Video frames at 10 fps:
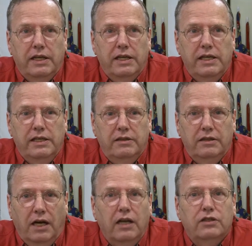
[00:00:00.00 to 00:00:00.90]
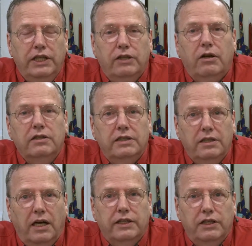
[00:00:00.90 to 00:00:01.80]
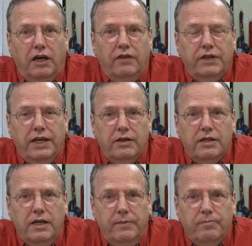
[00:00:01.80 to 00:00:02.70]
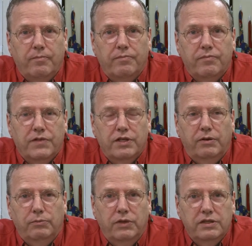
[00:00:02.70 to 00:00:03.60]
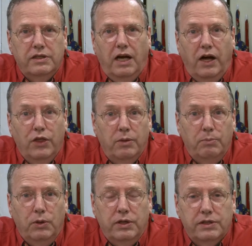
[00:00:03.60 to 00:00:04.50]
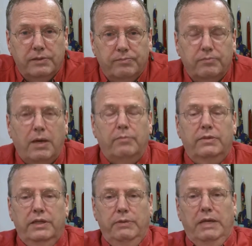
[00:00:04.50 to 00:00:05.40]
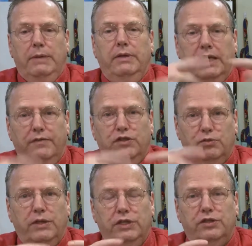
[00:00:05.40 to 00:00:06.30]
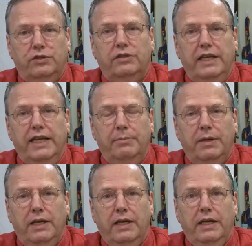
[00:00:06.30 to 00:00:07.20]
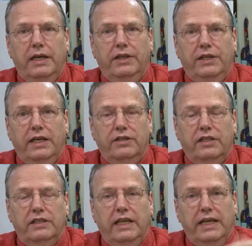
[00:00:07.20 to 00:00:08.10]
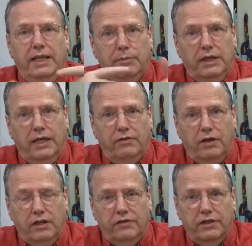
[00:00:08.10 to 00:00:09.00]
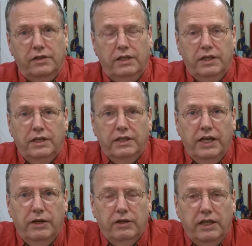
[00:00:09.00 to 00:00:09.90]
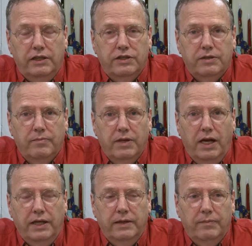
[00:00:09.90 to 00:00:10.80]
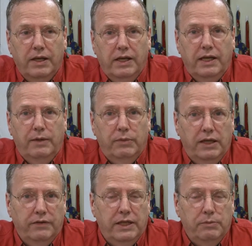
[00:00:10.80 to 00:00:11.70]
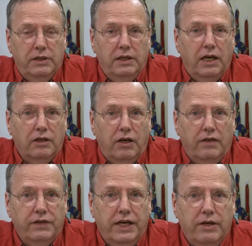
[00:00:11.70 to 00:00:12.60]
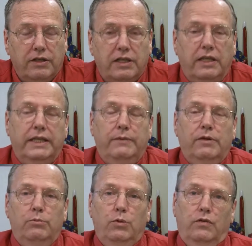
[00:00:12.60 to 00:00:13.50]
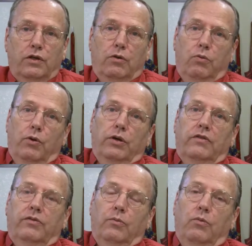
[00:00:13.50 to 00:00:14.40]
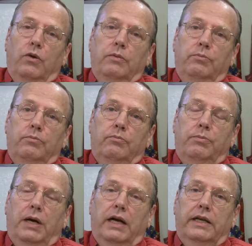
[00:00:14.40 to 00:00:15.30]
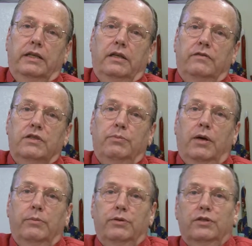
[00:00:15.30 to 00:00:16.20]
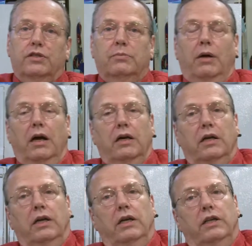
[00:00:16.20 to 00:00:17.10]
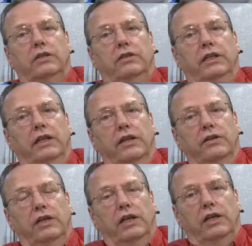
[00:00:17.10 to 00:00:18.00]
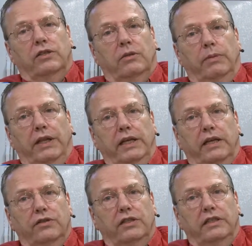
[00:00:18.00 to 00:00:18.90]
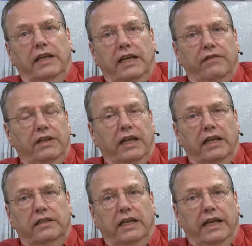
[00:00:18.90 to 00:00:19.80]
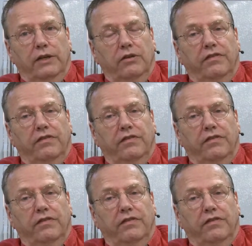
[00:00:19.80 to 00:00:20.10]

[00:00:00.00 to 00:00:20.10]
he called it knocking off a haircut, so it wasn't on the books. He would have this register tape at the end of the day that would have all of the haircuts on it, and whenever he would knock off a haircut, he would move a quarter from one pocket of his barber's smock to the other. So by the end of the day, if he had 10 or